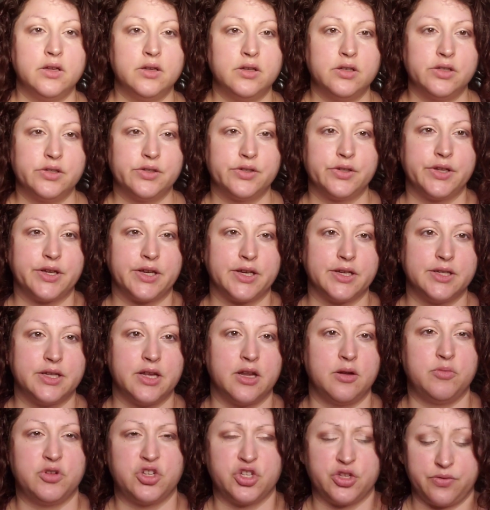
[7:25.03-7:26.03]
So like I said,
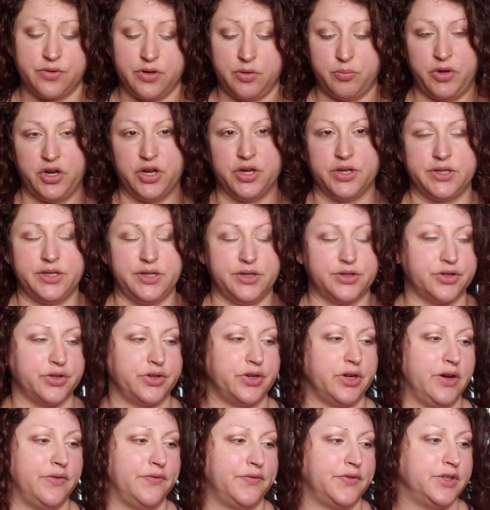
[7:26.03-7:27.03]
I'm just going to parent-teacher
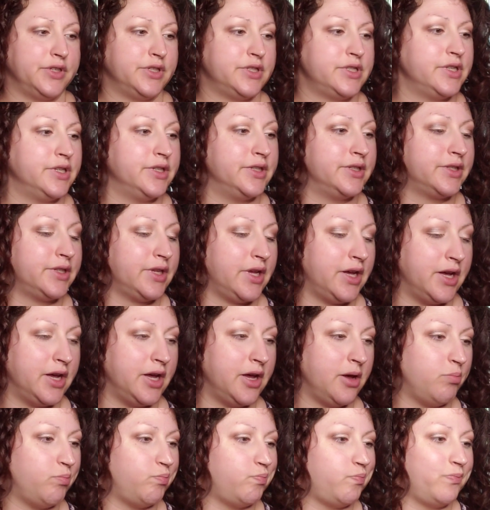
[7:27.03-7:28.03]
conferences.
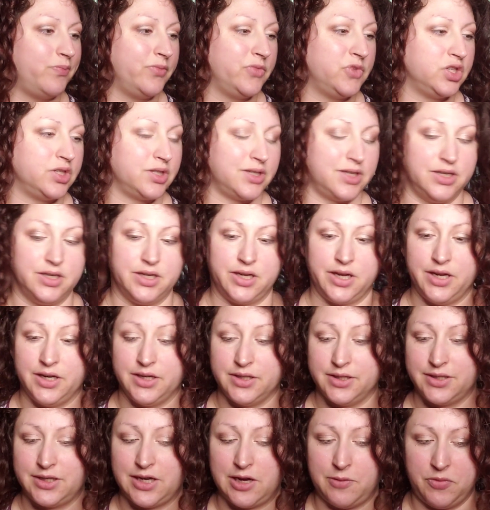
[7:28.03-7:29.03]
I'm just going to kind of
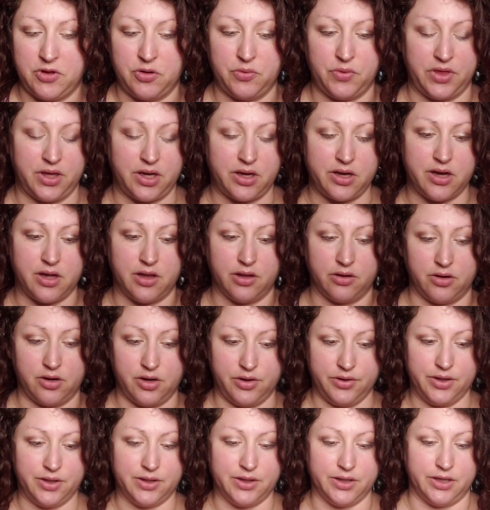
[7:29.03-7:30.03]
stop there with the color
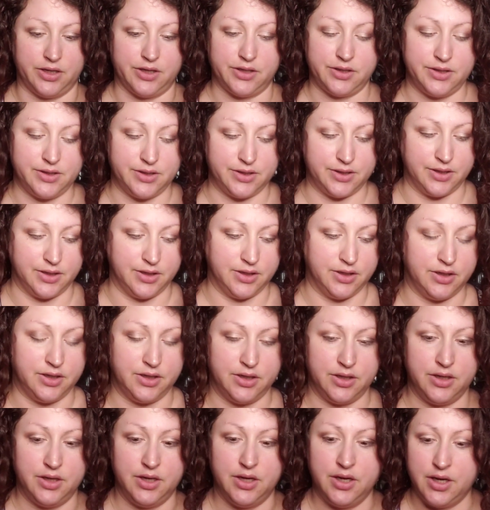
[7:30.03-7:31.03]
on the lids
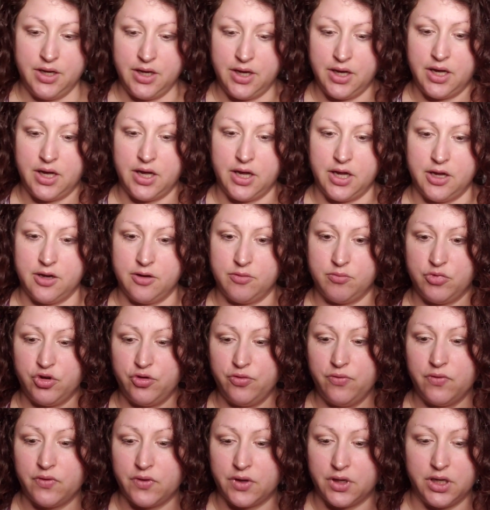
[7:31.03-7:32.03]
and
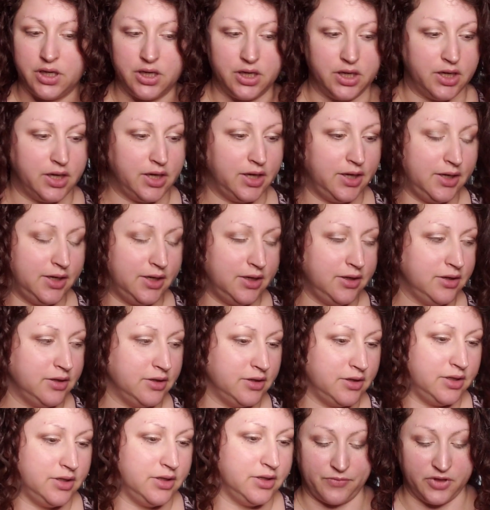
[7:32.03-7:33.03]
move on.
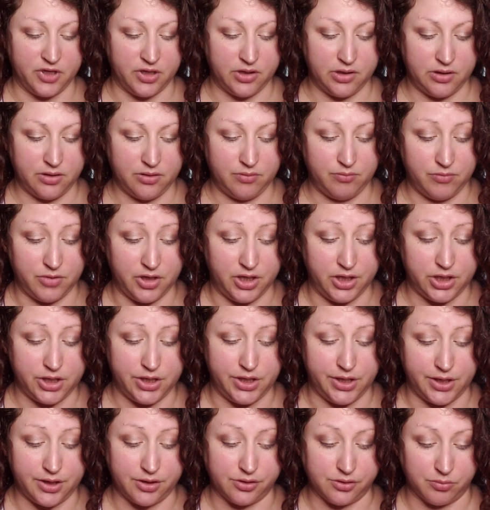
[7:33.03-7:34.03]
My
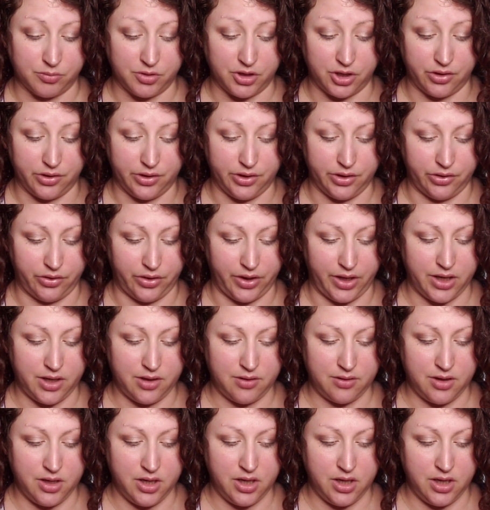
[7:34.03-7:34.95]
cheeks, I'm going to go ahead and do